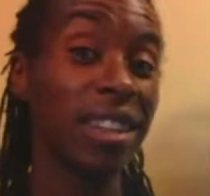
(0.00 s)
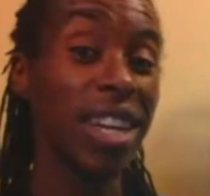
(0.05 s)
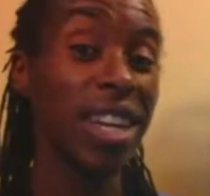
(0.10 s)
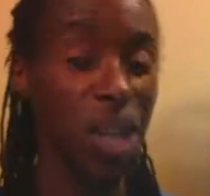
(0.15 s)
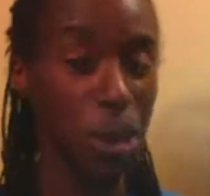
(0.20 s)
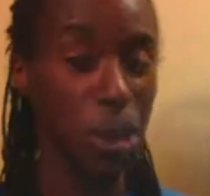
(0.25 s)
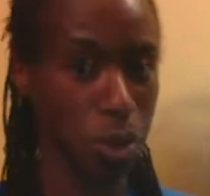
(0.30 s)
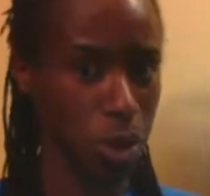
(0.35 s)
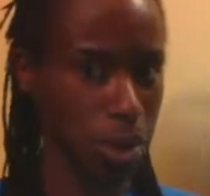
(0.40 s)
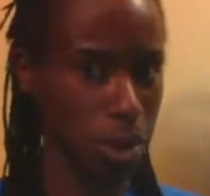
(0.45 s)

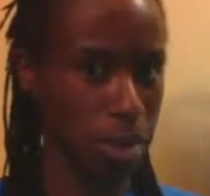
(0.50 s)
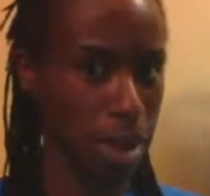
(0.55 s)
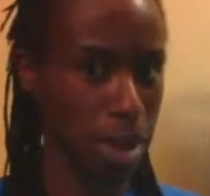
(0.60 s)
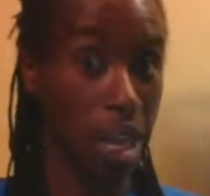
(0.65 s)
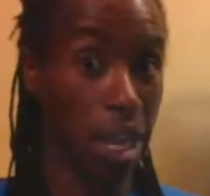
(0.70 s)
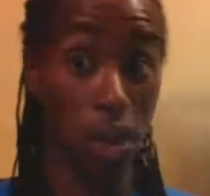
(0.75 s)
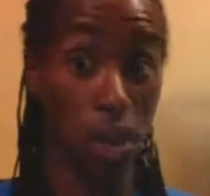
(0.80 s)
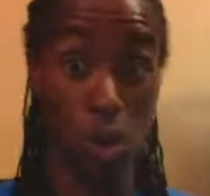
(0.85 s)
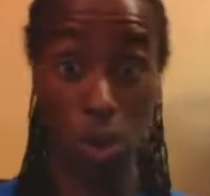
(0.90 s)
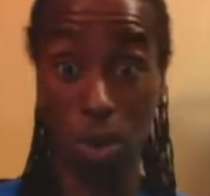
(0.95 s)
We
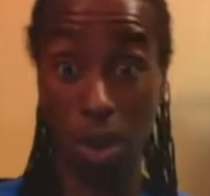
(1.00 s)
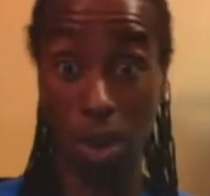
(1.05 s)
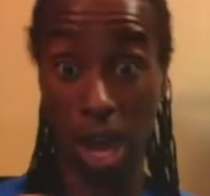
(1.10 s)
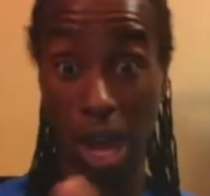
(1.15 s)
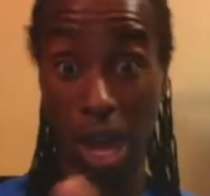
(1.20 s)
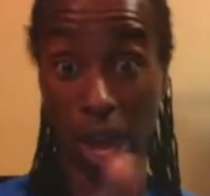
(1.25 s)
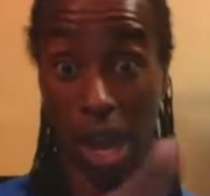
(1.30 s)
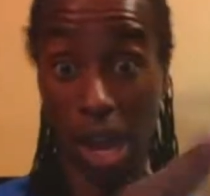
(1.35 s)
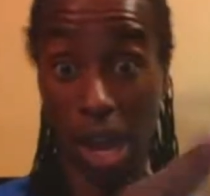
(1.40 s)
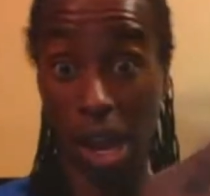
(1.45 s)
made
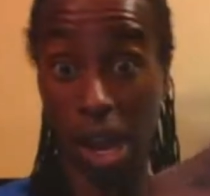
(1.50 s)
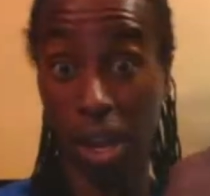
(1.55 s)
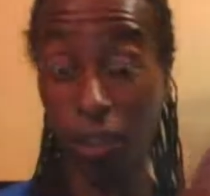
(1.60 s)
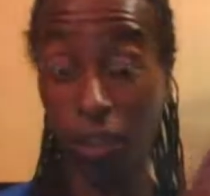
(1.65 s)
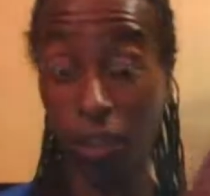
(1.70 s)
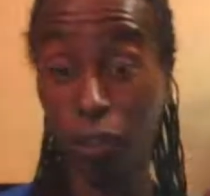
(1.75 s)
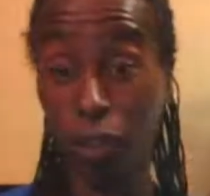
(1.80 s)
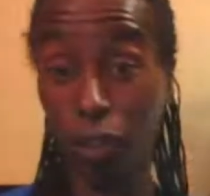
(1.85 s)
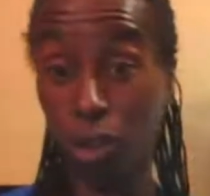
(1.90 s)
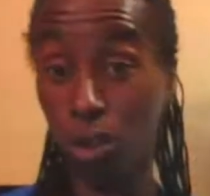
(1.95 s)
quite a
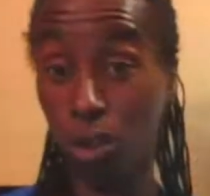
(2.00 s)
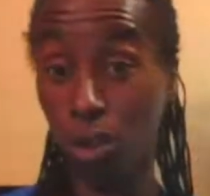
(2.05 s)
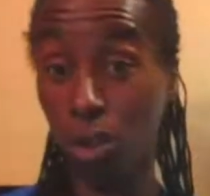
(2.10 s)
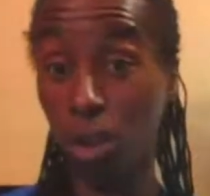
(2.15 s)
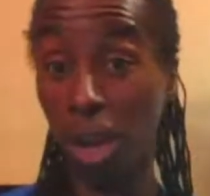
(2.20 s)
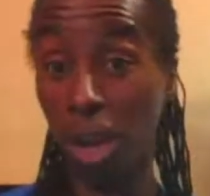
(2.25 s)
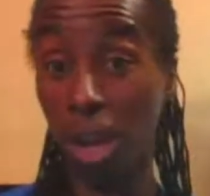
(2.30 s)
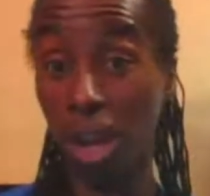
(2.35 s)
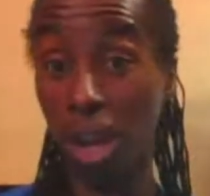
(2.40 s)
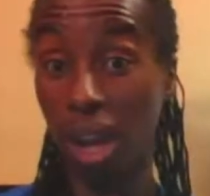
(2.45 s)
few
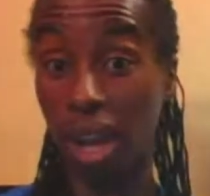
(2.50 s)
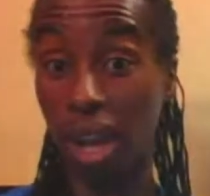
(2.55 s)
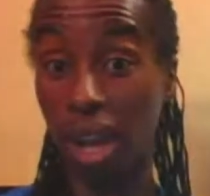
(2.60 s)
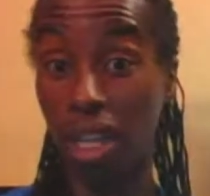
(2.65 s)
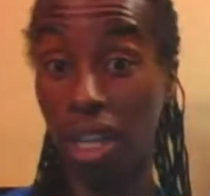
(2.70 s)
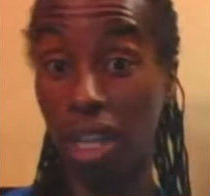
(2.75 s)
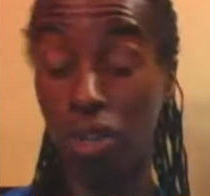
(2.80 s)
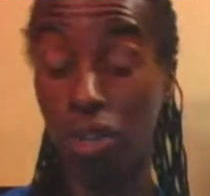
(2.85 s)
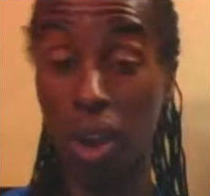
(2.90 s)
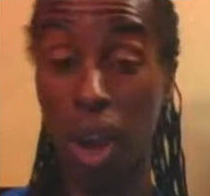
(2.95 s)

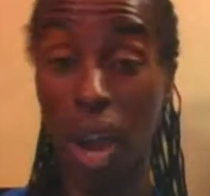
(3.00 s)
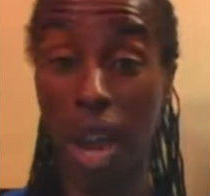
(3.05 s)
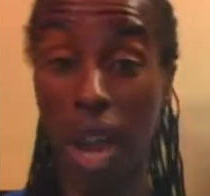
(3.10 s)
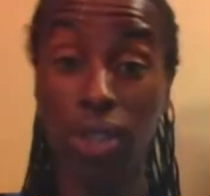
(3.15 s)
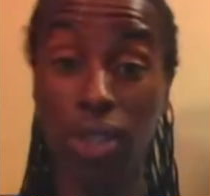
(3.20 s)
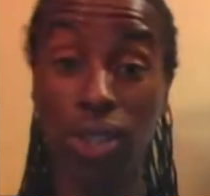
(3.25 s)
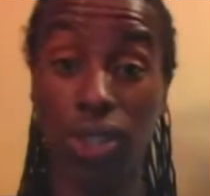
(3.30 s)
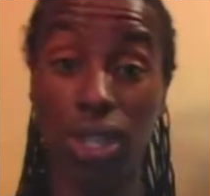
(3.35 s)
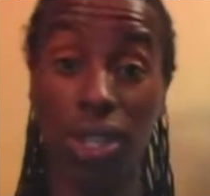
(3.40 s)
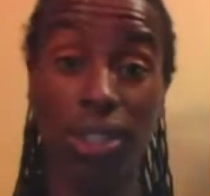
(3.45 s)

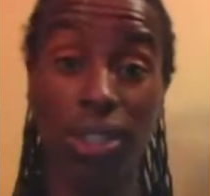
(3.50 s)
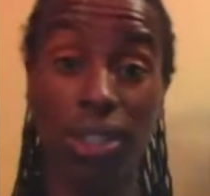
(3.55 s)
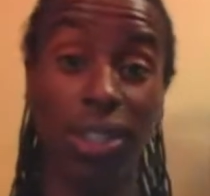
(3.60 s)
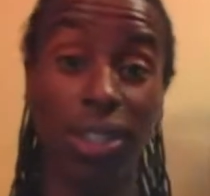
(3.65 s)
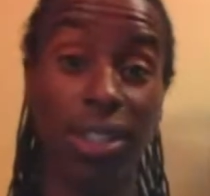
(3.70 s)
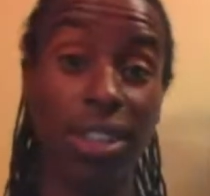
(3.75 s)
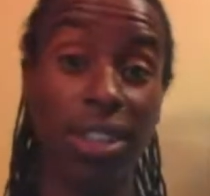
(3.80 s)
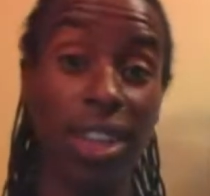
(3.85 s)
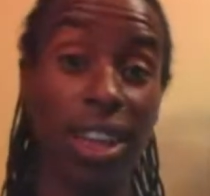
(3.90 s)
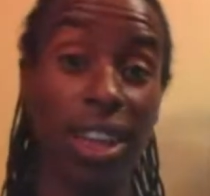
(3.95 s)

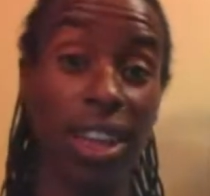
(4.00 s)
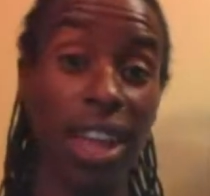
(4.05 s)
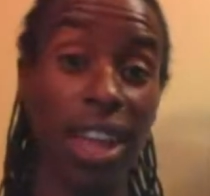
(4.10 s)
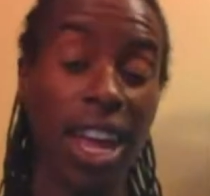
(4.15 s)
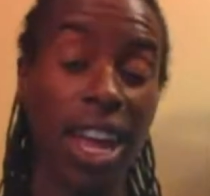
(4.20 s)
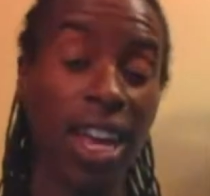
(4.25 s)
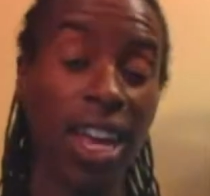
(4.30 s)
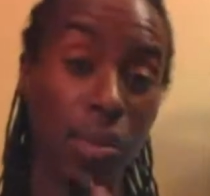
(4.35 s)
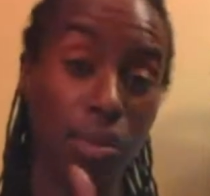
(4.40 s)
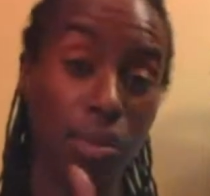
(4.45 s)
contractions,
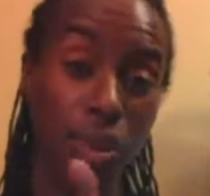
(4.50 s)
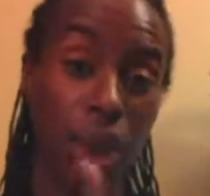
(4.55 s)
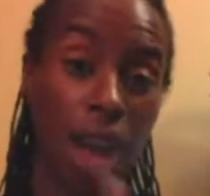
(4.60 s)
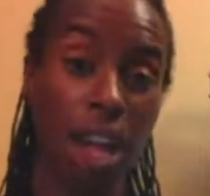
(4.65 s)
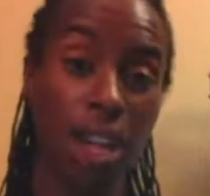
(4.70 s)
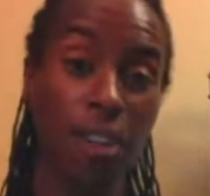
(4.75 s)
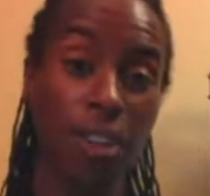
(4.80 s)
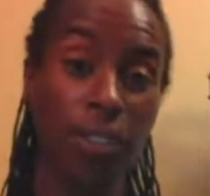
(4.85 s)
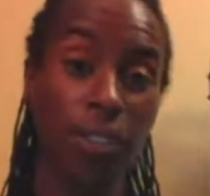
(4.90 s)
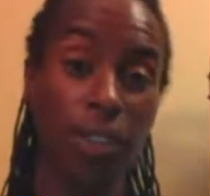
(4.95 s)
and I'm proud
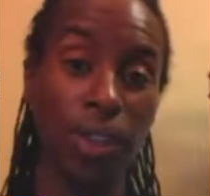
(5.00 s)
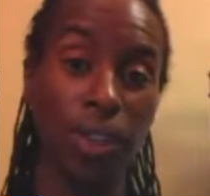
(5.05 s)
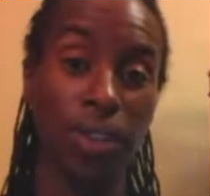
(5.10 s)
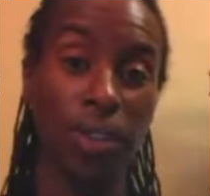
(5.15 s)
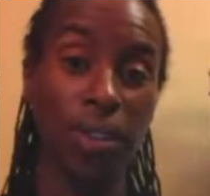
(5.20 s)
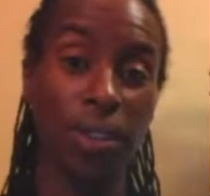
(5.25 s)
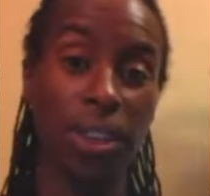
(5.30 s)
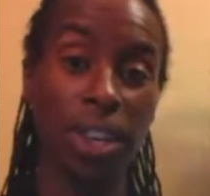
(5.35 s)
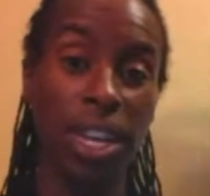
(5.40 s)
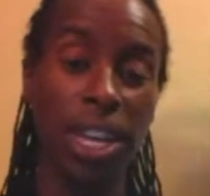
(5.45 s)
of you.
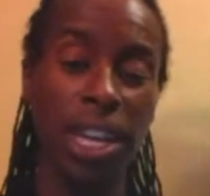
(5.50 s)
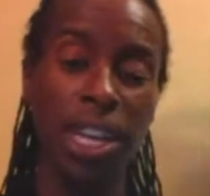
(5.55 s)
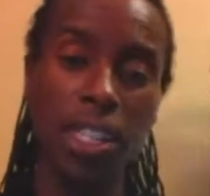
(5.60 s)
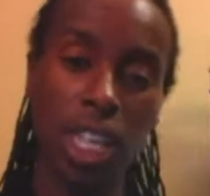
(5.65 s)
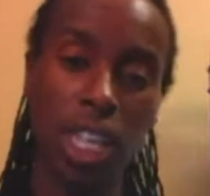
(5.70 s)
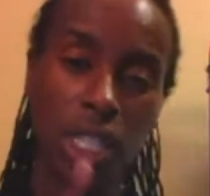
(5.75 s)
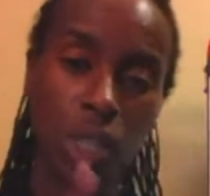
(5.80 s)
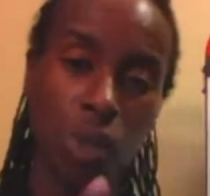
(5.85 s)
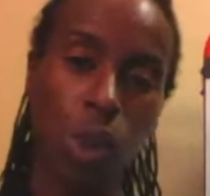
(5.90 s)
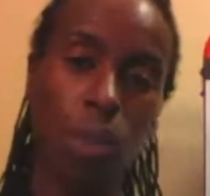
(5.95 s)

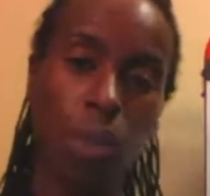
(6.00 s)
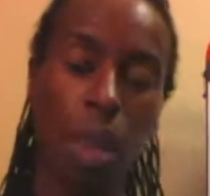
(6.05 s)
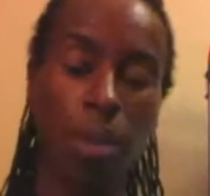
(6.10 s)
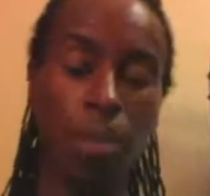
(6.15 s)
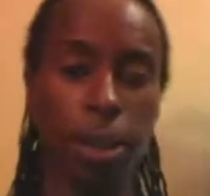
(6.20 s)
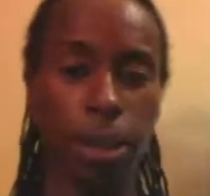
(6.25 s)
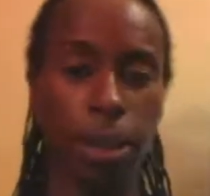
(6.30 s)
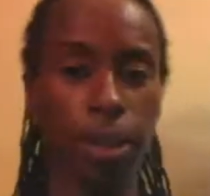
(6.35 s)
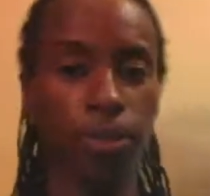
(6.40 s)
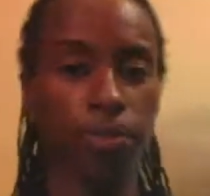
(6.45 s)
Just
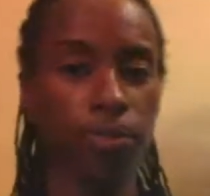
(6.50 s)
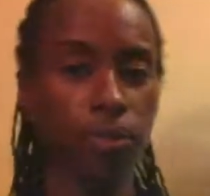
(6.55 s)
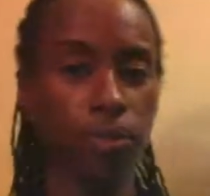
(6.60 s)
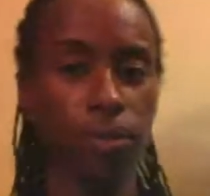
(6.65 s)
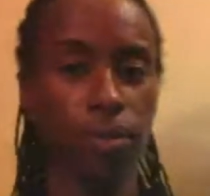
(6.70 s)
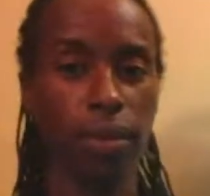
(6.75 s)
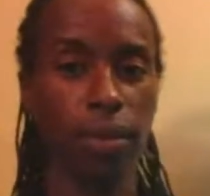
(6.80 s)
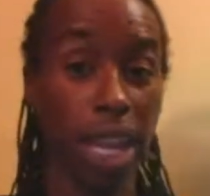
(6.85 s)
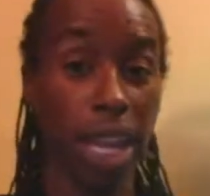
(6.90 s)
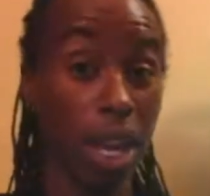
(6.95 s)
remember,
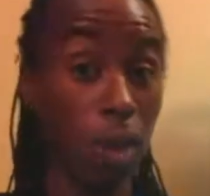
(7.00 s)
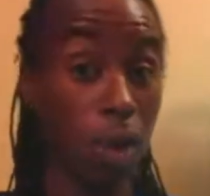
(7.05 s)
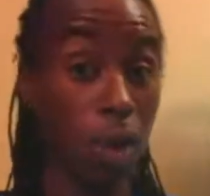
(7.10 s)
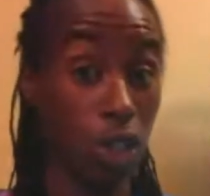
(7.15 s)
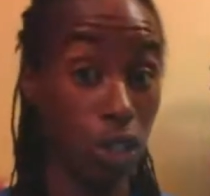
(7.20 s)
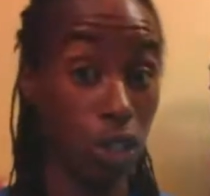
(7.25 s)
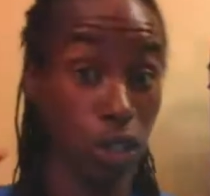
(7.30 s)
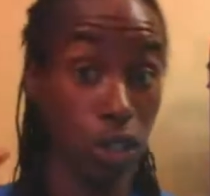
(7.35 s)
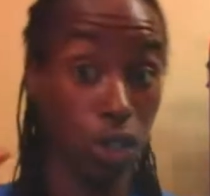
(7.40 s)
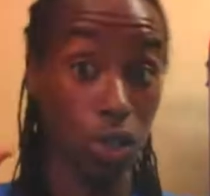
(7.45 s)
and I want you
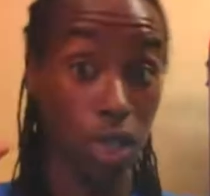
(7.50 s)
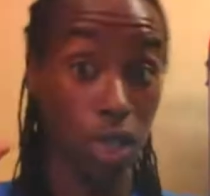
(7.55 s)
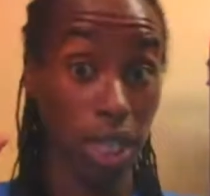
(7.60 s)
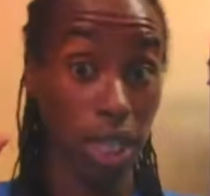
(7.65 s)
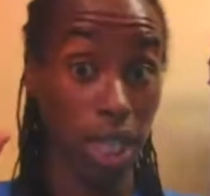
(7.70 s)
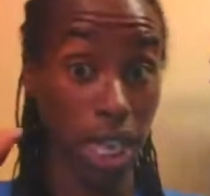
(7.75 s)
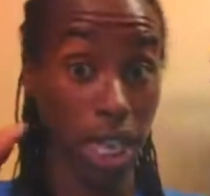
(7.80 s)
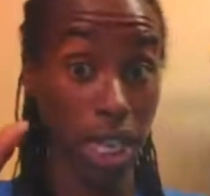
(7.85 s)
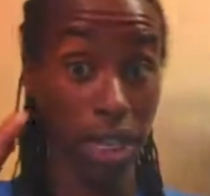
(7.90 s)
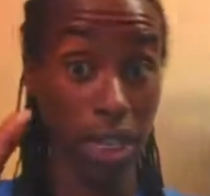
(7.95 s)
to do the
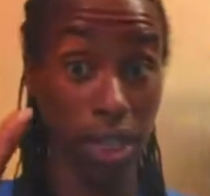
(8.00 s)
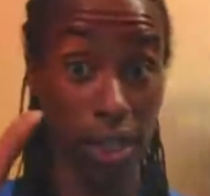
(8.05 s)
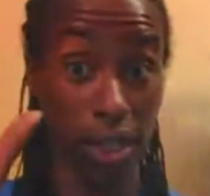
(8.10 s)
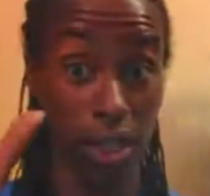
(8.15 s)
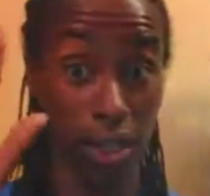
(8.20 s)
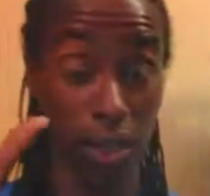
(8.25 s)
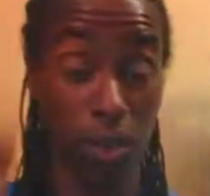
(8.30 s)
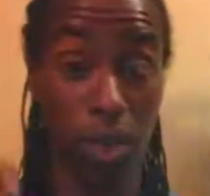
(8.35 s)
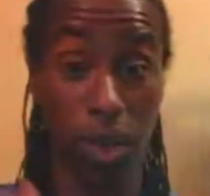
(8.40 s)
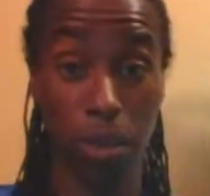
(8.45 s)
hand signal
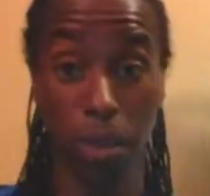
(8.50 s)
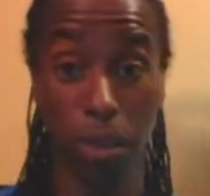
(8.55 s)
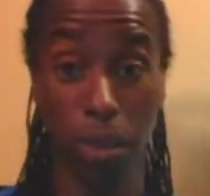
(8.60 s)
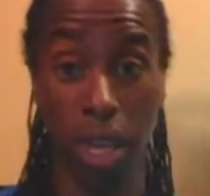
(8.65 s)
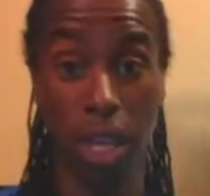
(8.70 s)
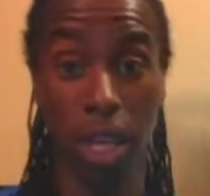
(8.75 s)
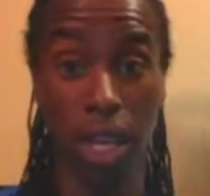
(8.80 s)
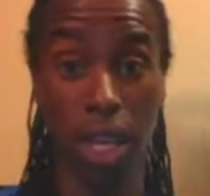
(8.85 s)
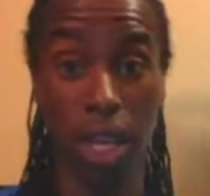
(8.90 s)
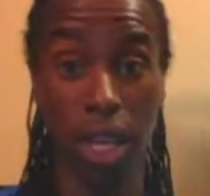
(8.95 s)
with me.